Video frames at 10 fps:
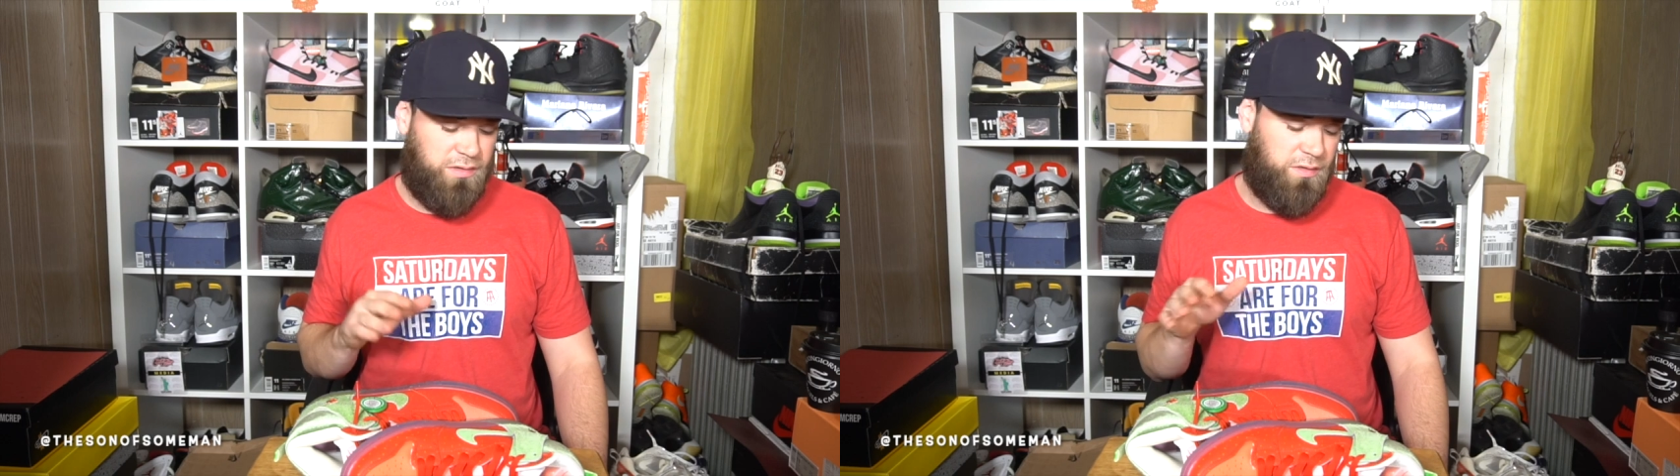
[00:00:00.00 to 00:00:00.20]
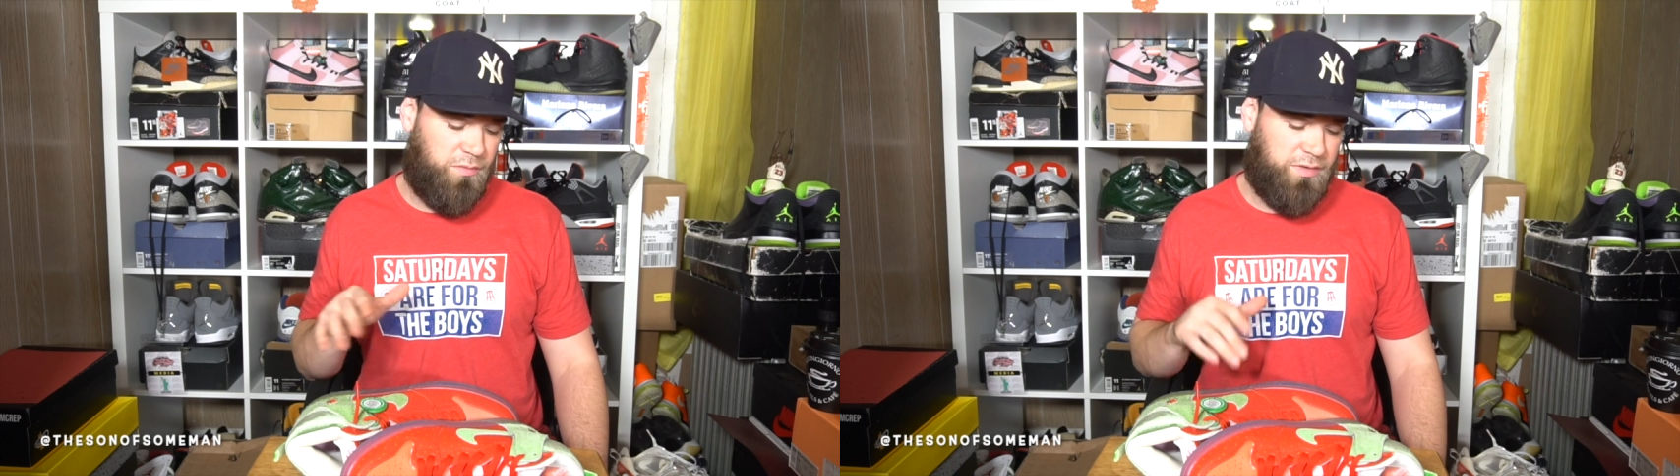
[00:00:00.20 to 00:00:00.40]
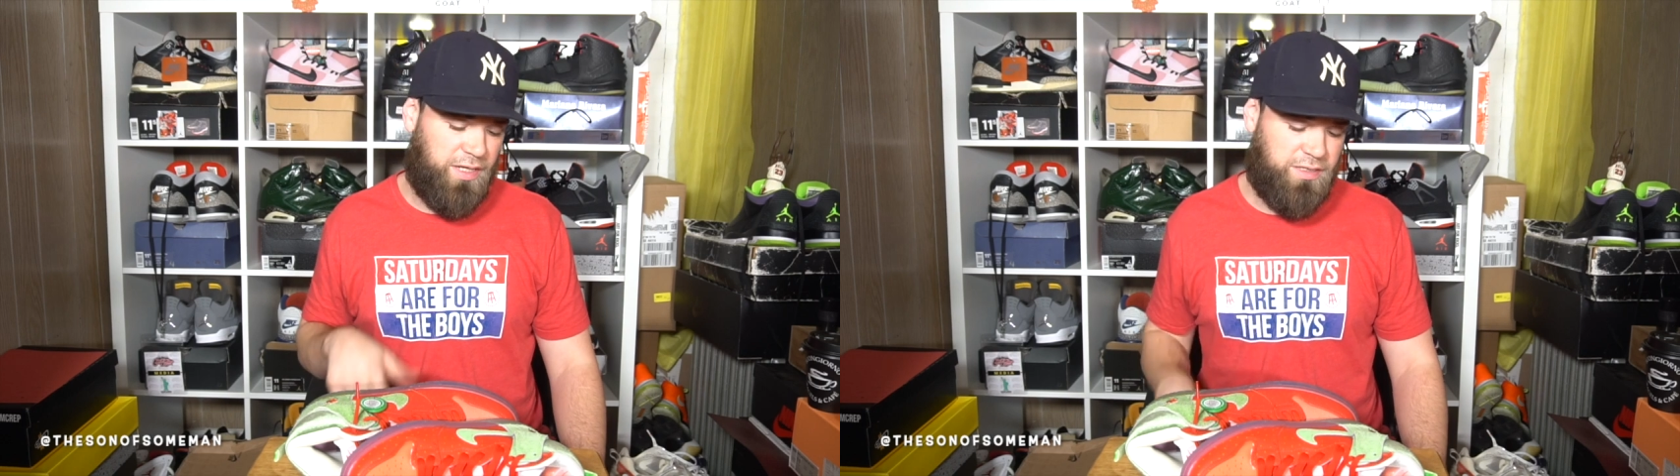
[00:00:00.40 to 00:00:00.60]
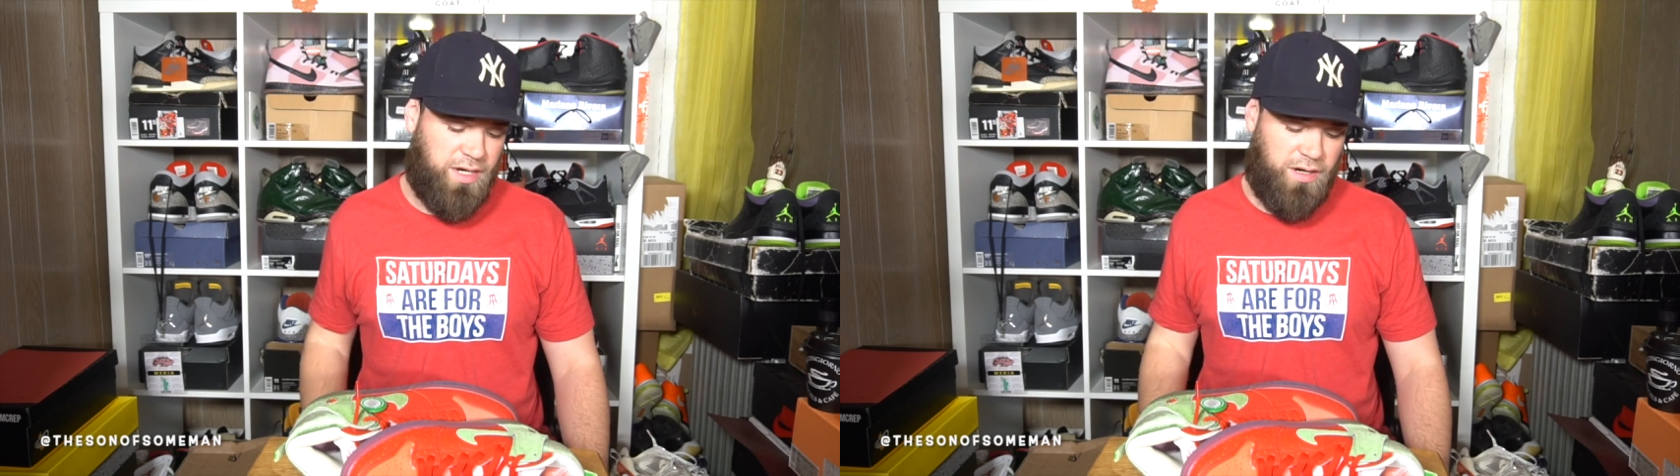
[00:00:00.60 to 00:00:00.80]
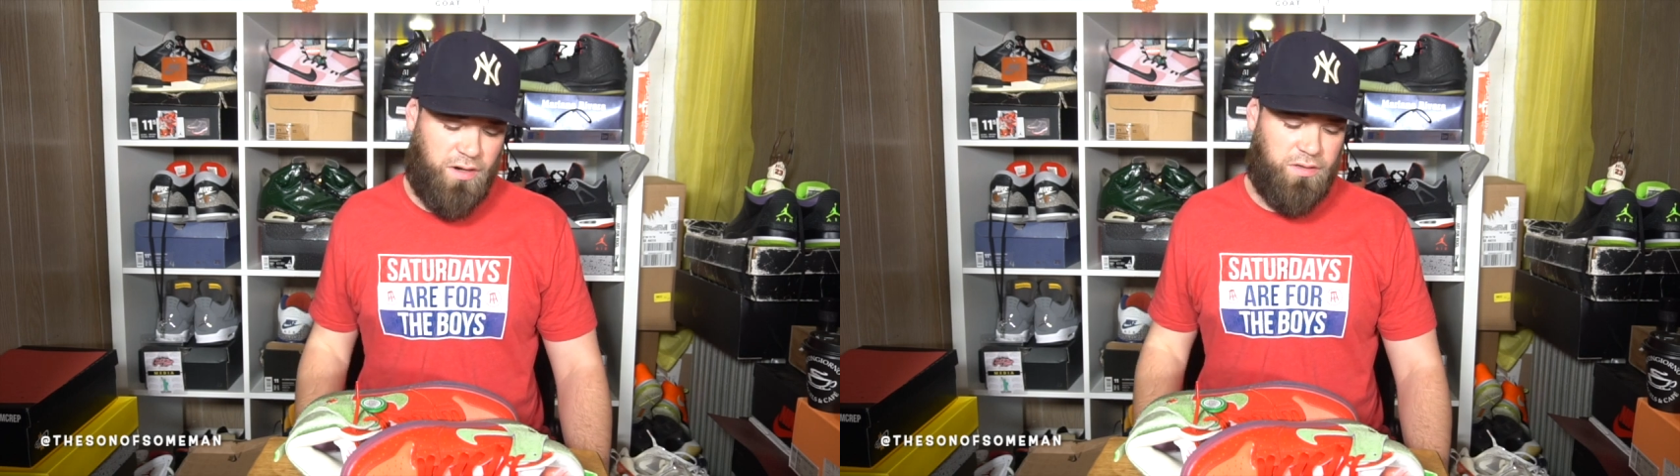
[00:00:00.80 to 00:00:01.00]
you know, with that
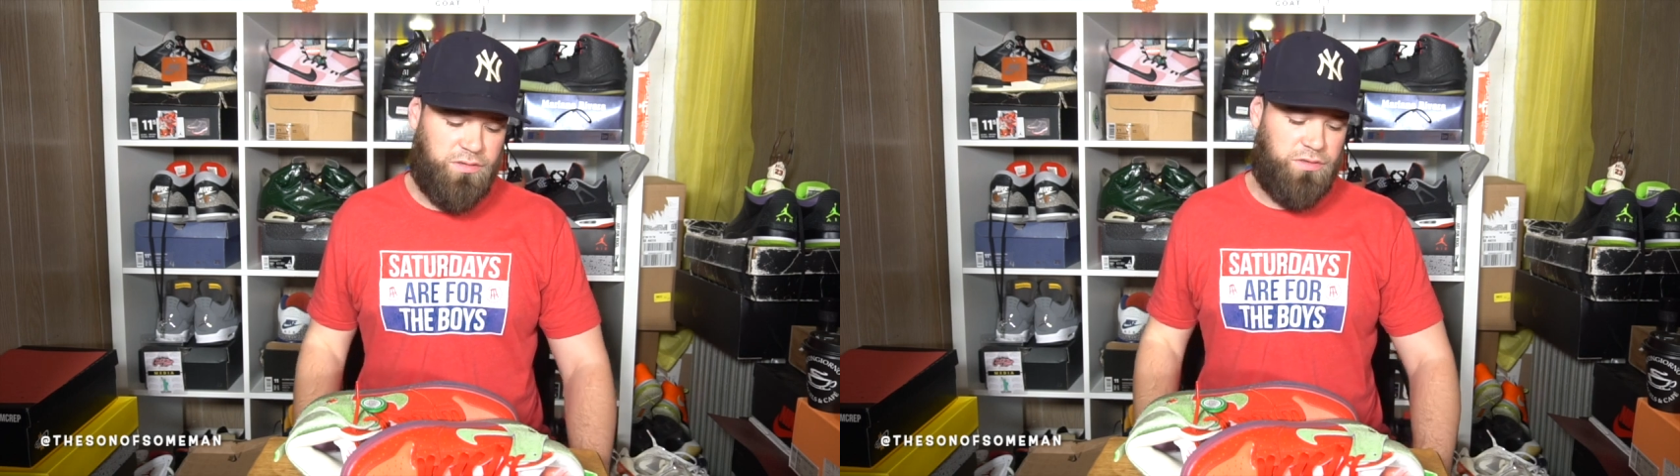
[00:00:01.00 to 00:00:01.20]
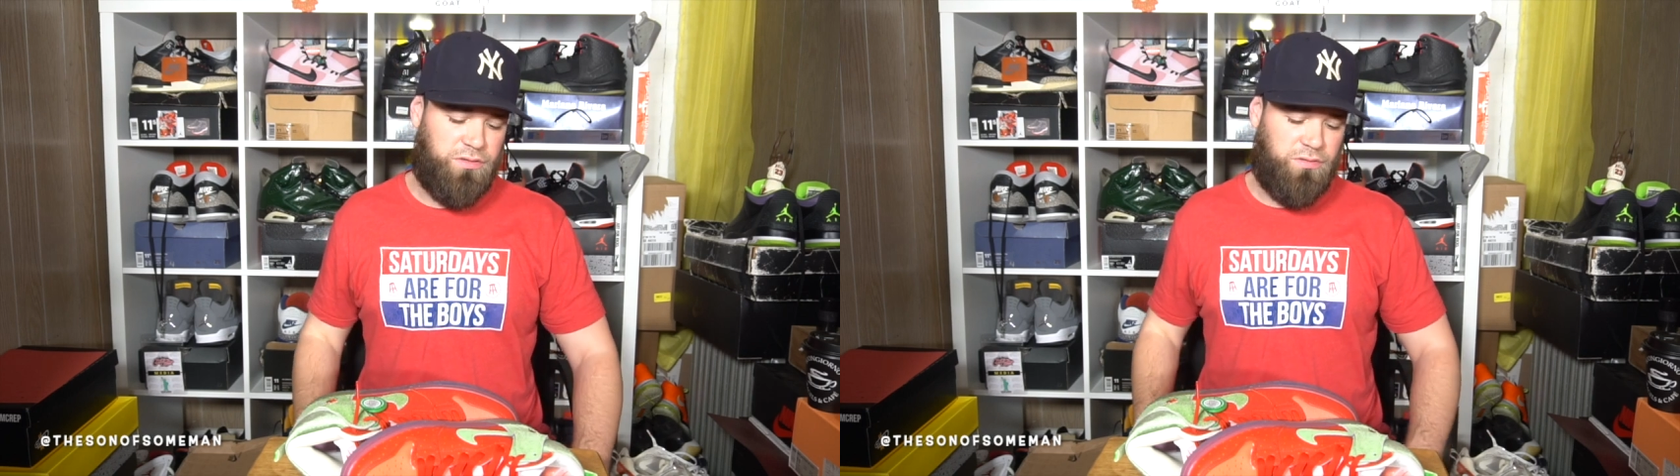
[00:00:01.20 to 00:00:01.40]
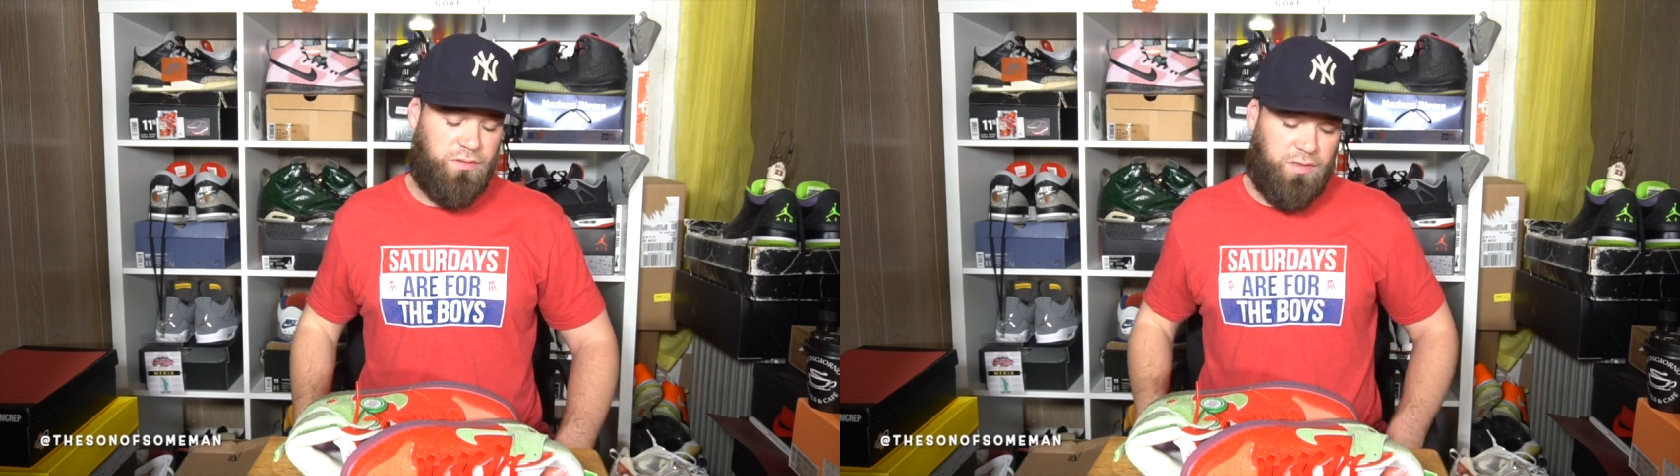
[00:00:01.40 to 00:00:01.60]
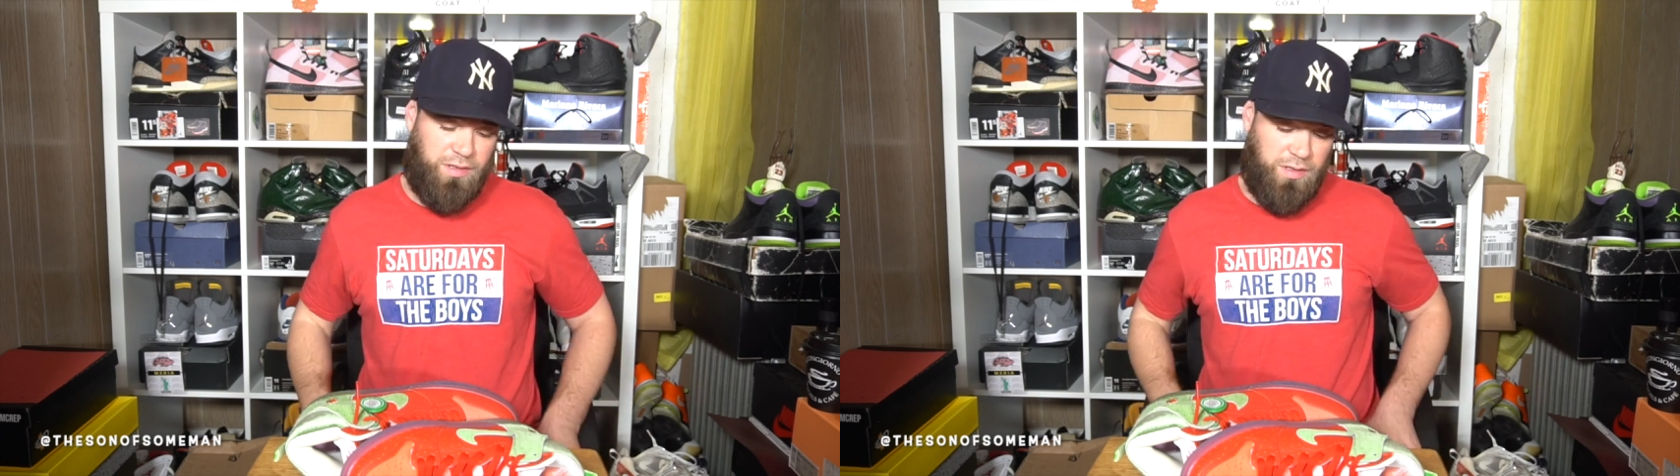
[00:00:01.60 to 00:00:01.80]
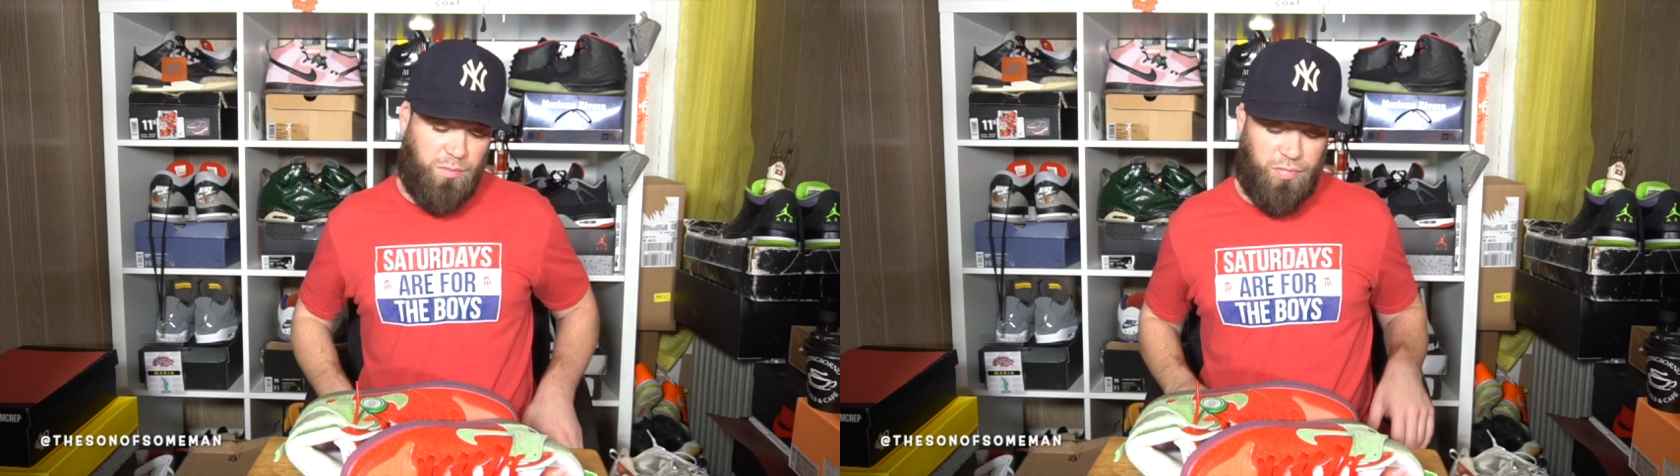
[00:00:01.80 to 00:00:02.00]
saying on the shoe.
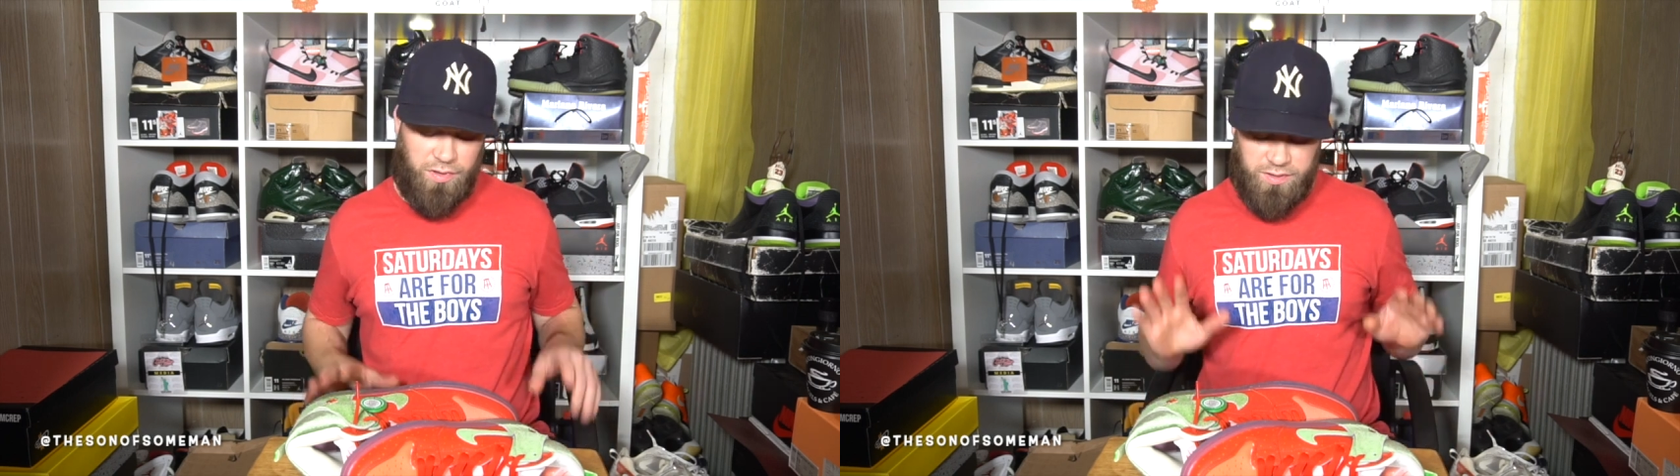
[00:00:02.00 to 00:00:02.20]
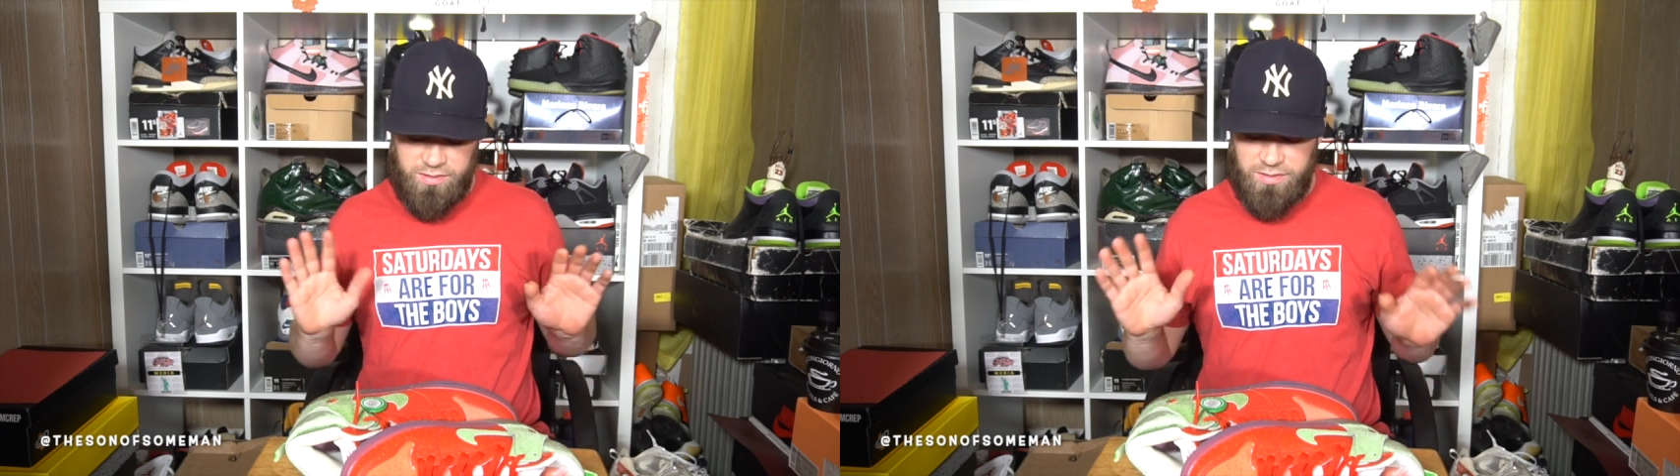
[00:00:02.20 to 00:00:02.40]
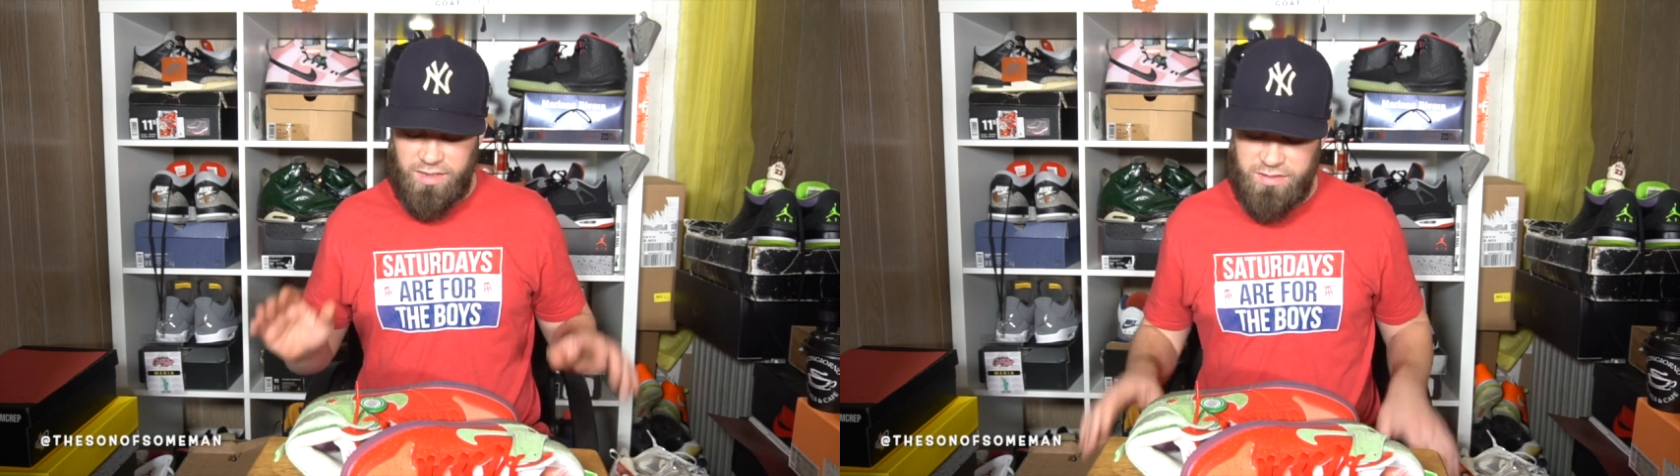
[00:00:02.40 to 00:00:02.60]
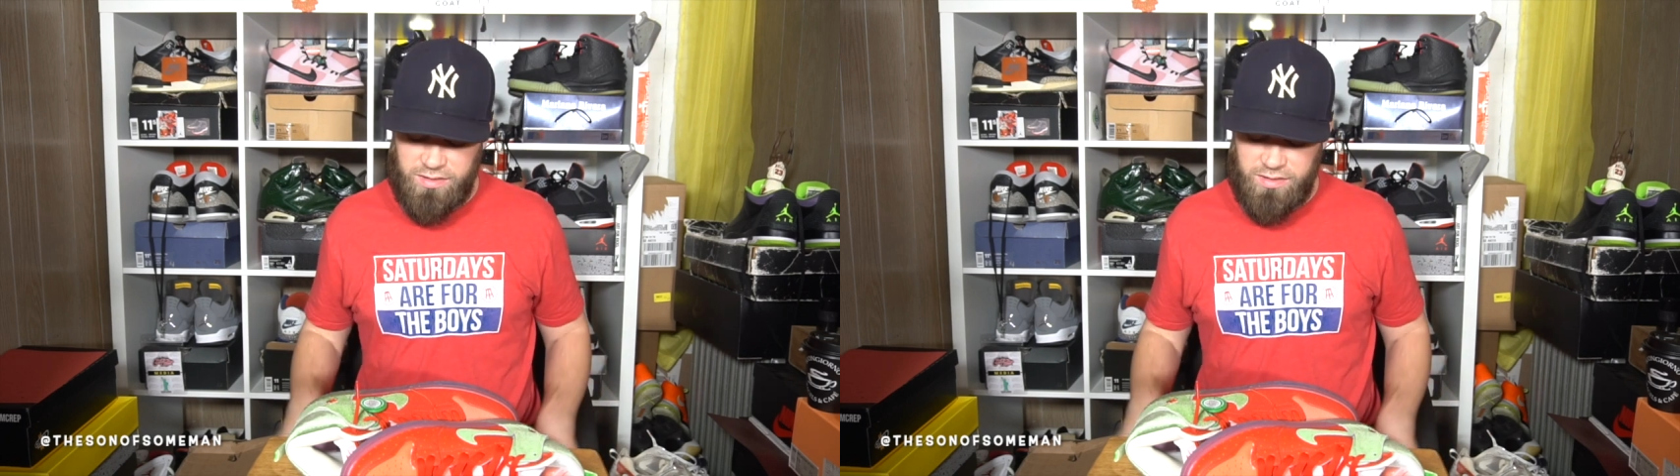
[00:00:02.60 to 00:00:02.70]
But that's